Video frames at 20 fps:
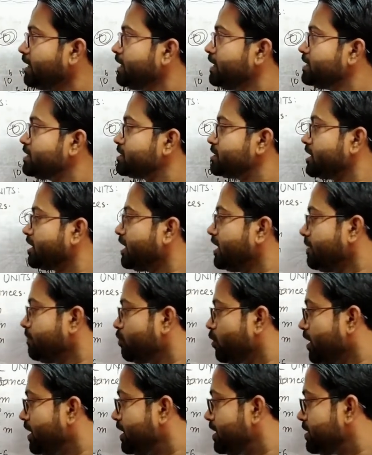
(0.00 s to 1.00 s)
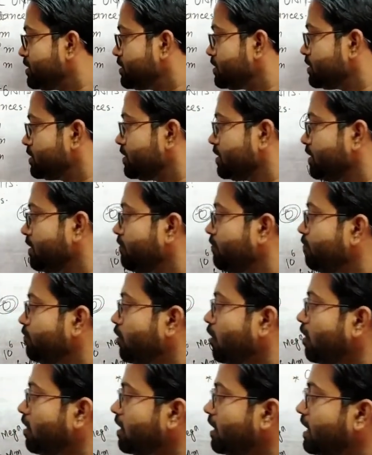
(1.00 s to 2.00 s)
Second point is
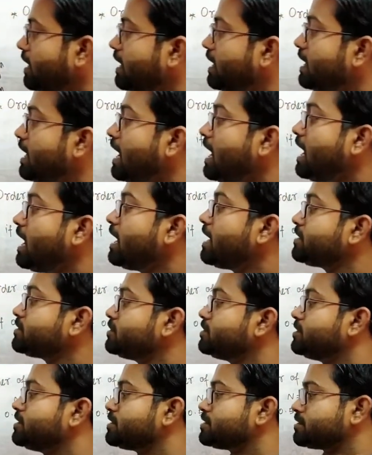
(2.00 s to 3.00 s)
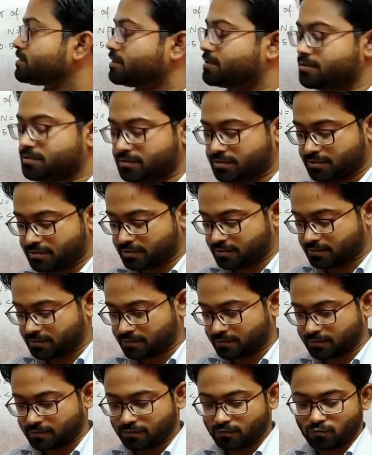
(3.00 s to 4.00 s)
for large distance.
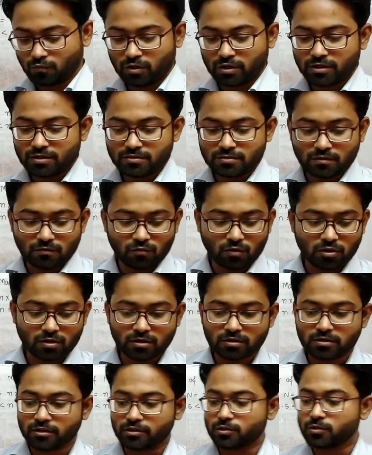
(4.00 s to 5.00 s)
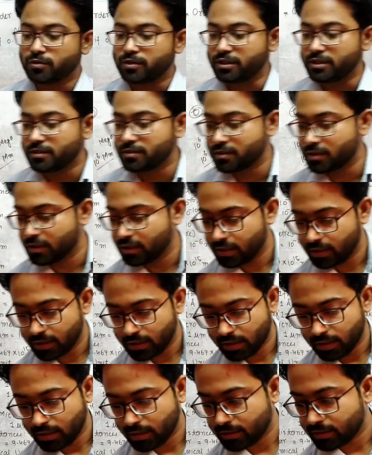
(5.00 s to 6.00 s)
What are the units
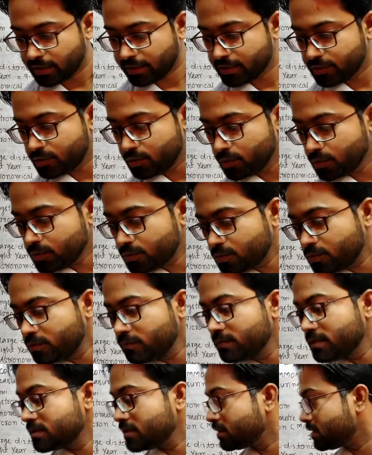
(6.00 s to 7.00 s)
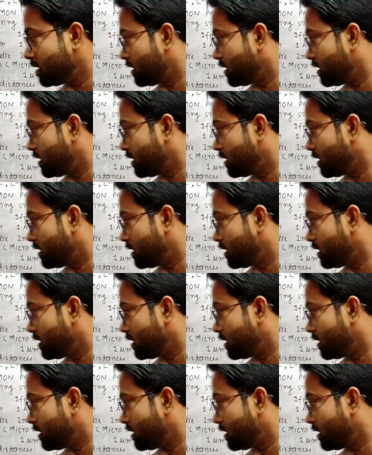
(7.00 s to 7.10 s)
that is used to measure the